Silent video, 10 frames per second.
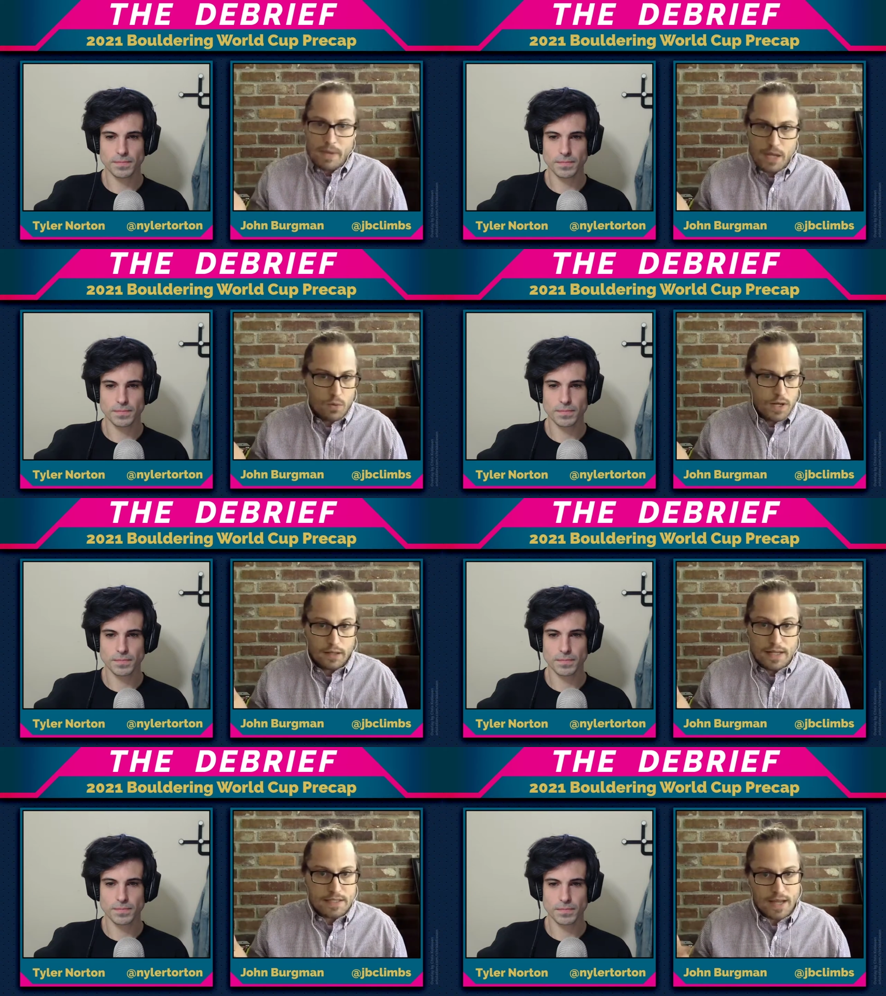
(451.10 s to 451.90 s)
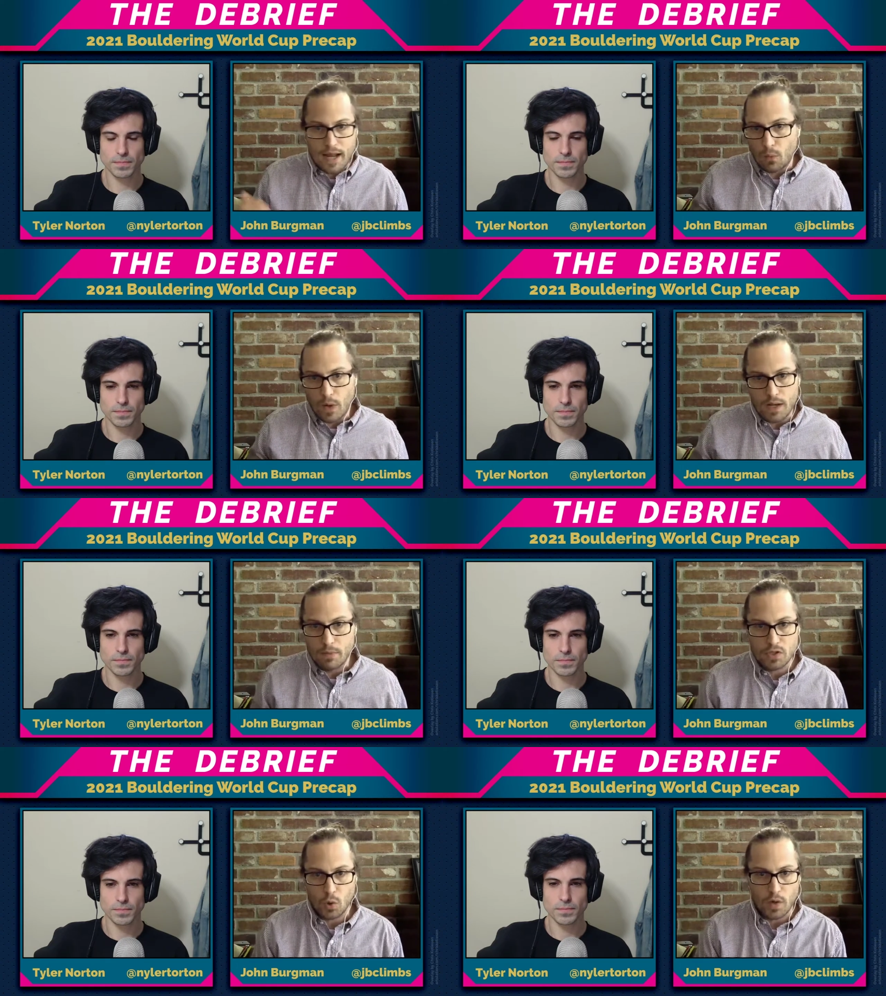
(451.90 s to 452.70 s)
Speaker 1: he would at least kind of win a
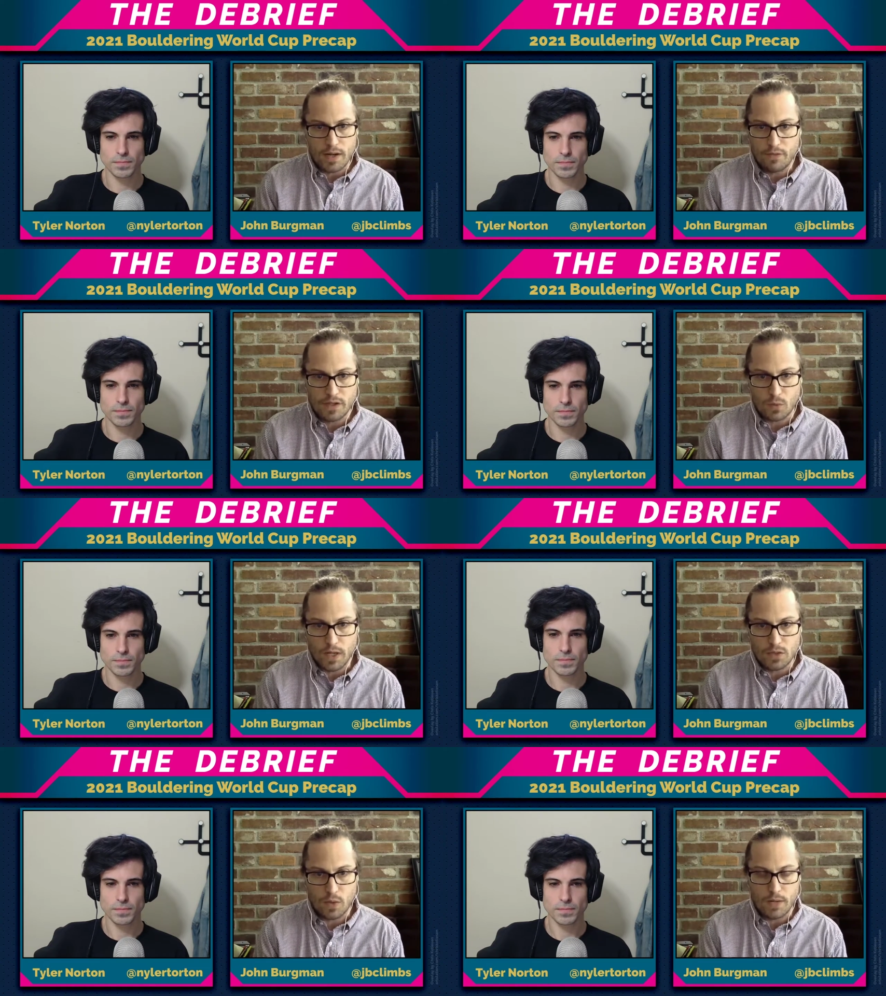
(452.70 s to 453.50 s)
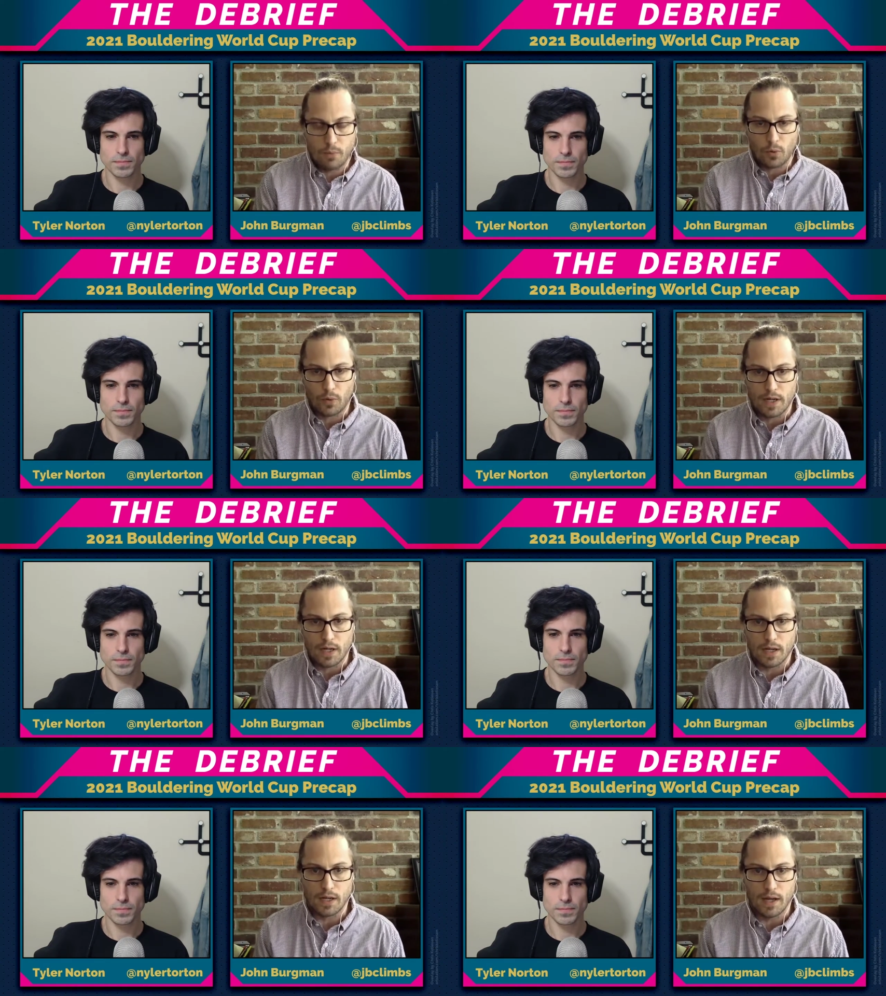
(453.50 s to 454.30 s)
majority of the 2020 bouldering
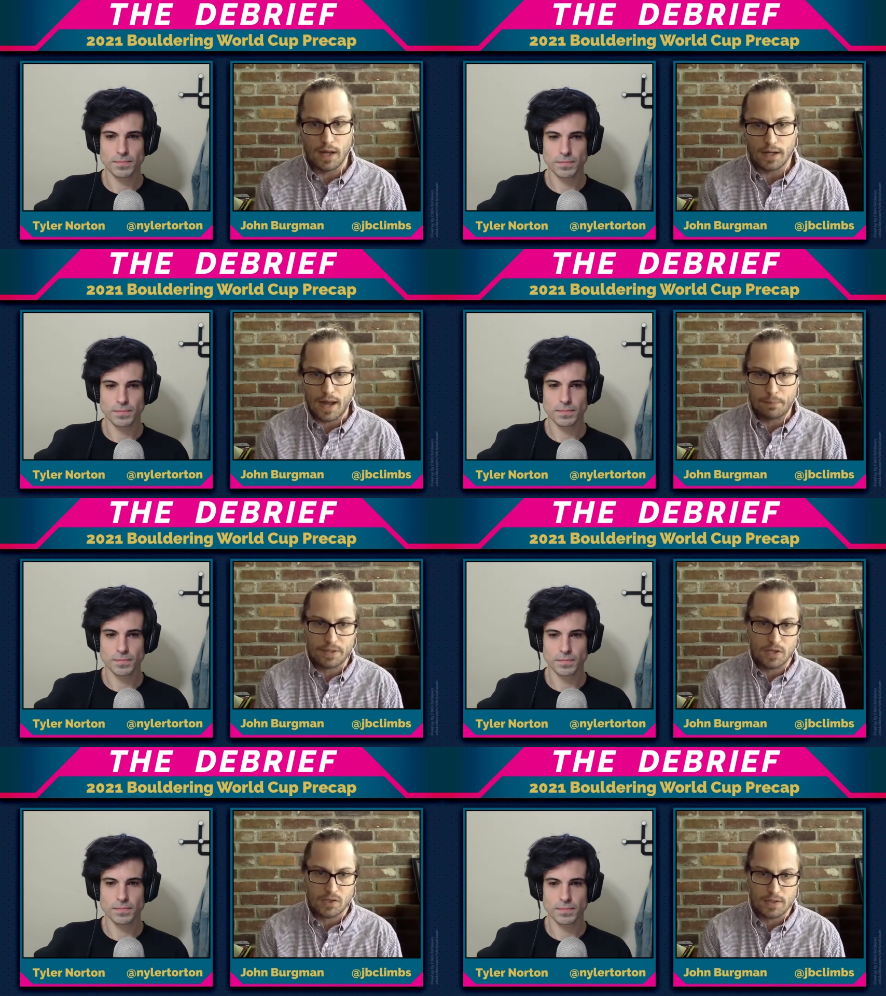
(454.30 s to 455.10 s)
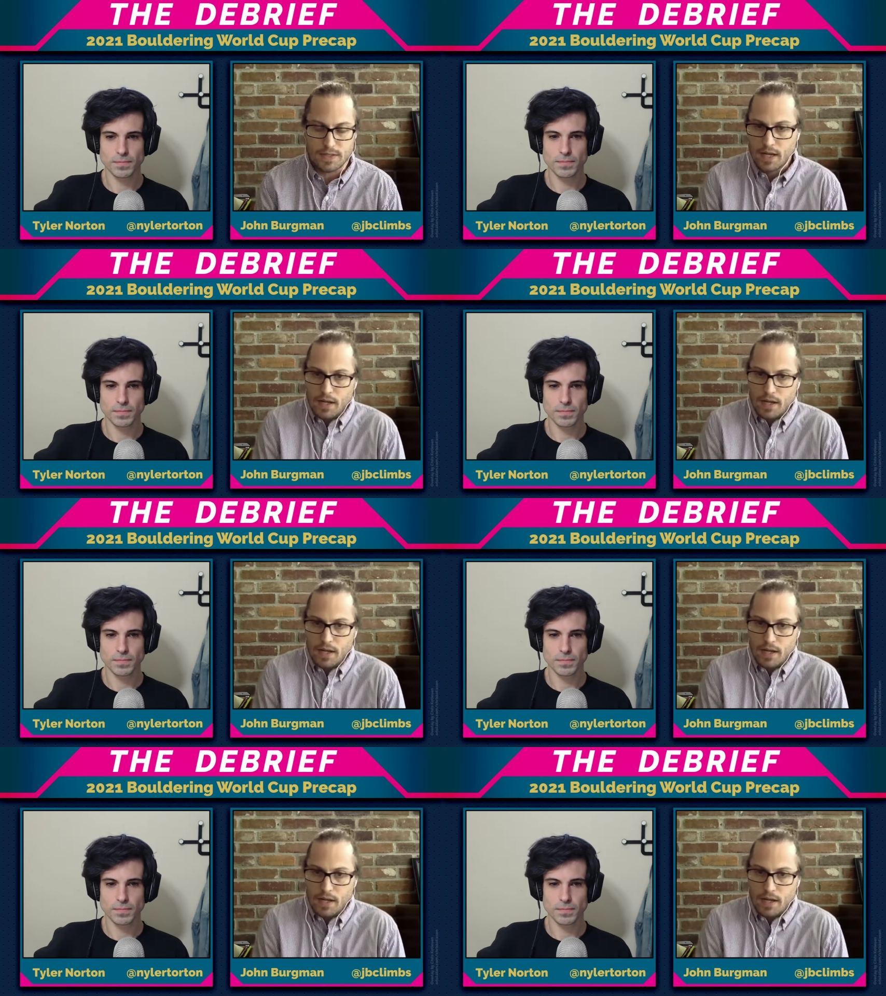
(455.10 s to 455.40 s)
uh, competitions.